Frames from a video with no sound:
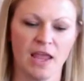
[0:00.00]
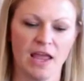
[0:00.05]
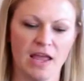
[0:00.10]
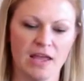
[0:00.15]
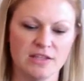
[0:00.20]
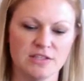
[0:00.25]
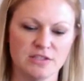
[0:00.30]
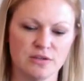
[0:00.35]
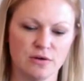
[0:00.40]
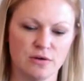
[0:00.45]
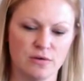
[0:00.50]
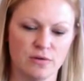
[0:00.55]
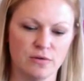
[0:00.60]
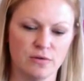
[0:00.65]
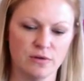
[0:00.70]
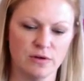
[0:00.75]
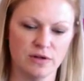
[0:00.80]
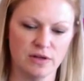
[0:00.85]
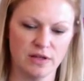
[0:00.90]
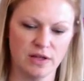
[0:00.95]
And
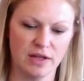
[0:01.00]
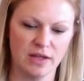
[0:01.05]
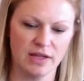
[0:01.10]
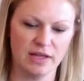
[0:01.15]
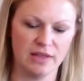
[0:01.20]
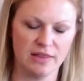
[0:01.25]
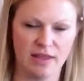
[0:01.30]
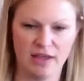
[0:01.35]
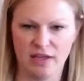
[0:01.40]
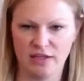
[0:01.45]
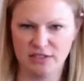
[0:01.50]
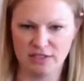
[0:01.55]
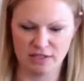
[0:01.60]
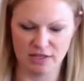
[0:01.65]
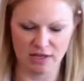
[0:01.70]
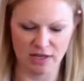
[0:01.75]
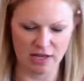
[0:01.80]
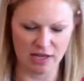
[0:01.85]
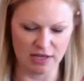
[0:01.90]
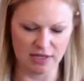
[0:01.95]
so they
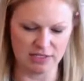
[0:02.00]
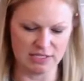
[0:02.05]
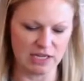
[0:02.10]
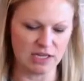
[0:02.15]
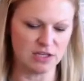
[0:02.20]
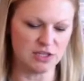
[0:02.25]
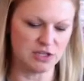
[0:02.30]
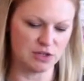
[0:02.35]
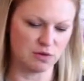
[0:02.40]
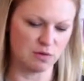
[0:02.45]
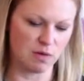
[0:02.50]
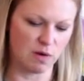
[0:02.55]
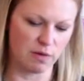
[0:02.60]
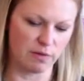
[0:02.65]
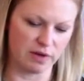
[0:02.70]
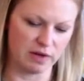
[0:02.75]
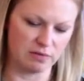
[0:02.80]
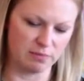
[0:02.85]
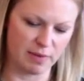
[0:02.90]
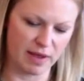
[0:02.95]
tend to grow
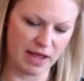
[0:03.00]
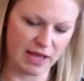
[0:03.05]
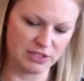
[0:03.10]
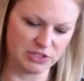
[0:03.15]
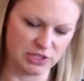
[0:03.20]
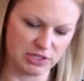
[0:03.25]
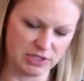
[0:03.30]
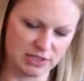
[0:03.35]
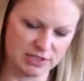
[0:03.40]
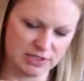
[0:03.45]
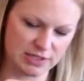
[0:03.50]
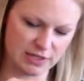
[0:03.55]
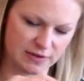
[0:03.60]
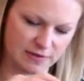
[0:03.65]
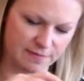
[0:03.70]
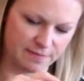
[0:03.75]
in patches.